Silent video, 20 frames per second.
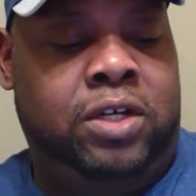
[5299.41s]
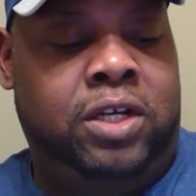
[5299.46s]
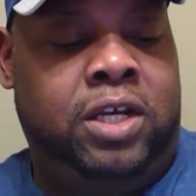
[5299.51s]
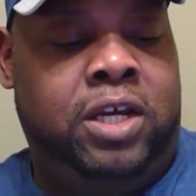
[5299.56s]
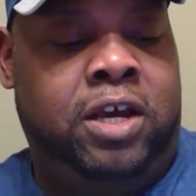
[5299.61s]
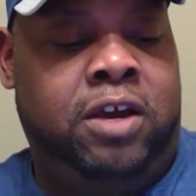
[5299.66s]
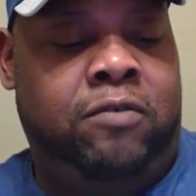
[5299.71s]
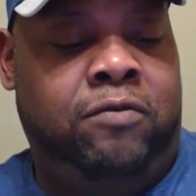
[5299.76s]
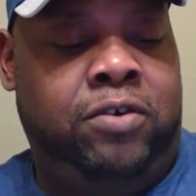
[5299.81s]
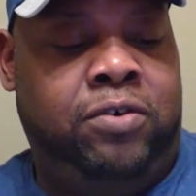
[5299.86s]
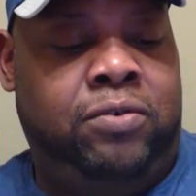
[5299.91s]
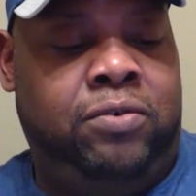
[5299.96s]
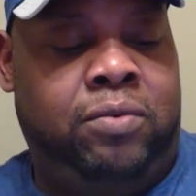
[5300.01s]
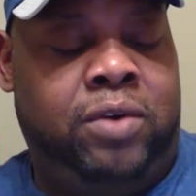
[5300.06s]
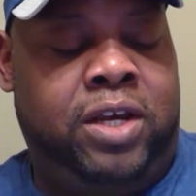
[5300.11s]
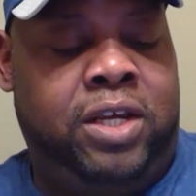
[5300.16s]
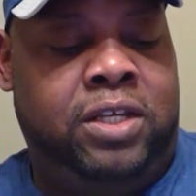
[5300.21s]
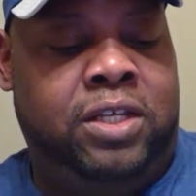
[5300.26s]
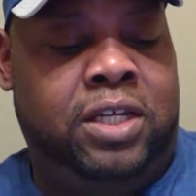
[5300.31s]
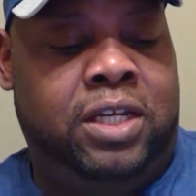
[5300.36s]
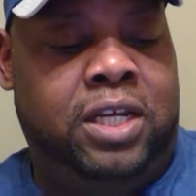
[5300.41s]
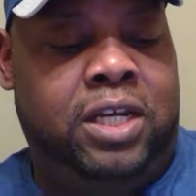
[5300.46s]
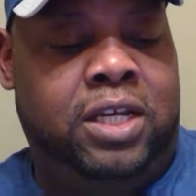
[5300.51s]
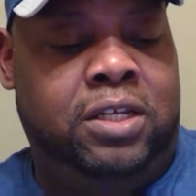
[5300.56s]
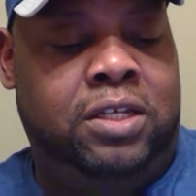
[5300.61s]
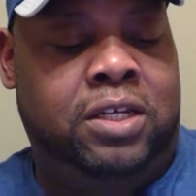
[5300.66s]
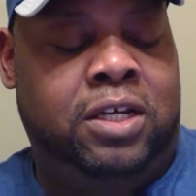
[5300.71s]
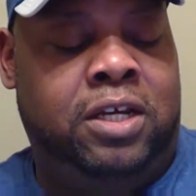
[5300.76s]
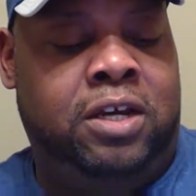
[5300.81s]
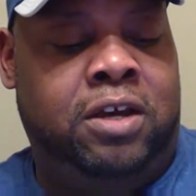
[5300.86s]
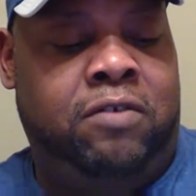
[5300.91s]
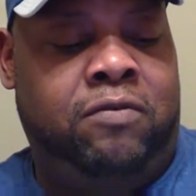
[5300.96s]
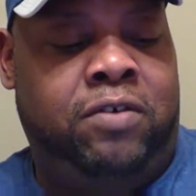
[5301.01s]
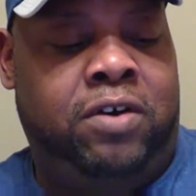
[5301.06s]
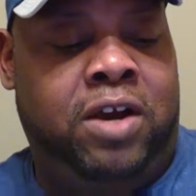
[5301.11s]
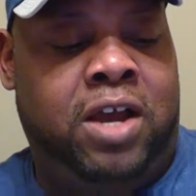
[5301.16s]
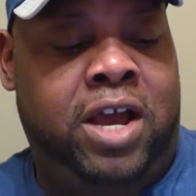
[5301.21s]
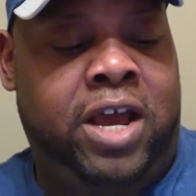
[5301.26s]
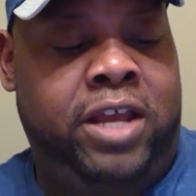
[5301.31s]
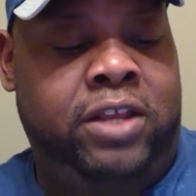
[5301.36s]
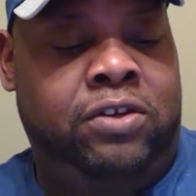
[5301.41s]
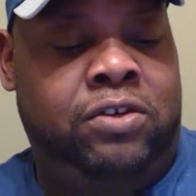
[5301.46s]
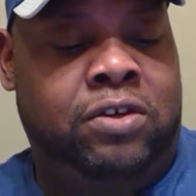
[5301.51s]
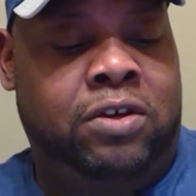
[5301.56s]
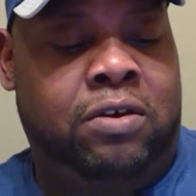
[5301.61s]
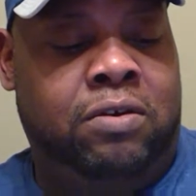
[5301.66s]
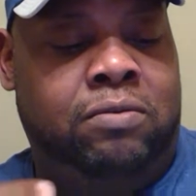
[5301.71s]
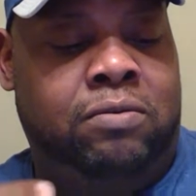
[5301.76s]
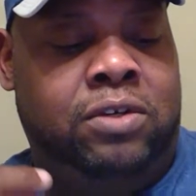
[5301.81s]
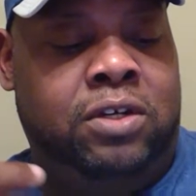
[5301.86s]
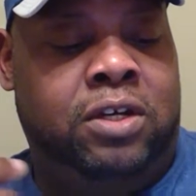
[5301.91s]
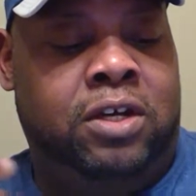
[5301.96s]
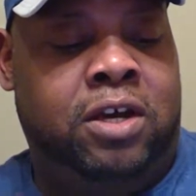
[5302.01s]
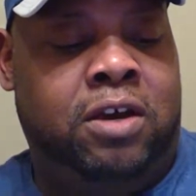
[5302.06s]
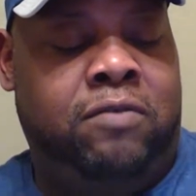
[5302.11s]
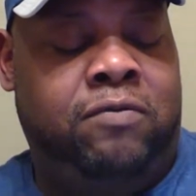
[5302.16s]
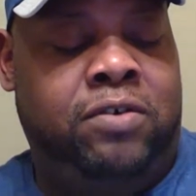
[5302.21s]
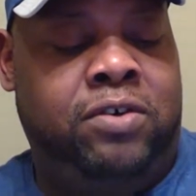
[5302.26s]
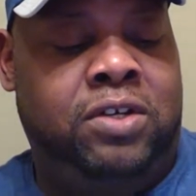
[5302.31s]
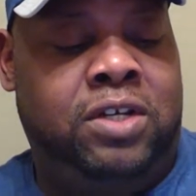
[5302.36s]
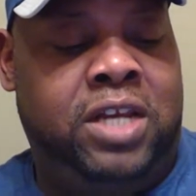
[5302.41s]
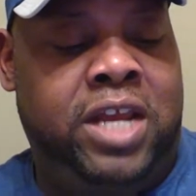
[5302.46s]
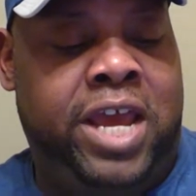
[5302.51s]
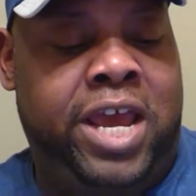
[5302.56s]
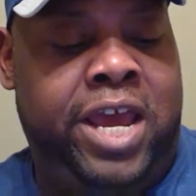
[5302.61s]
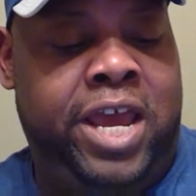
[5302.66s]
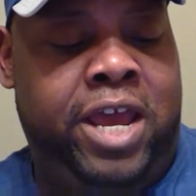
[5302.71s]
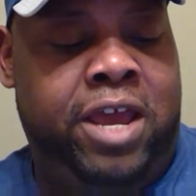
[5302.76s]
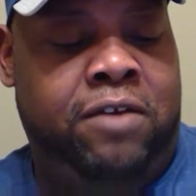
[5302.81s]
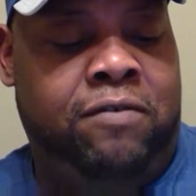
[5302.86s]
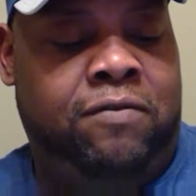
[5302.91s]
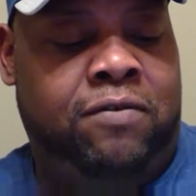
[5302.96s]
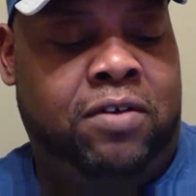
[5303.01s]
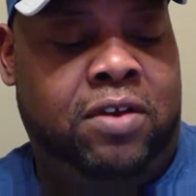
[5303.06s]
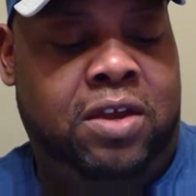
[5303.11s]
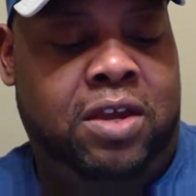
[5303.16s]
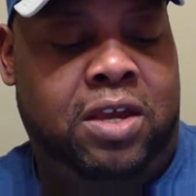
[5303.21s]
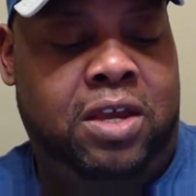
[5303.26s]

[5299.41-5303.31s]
it covers residents, it covers hot zones, it covers staff.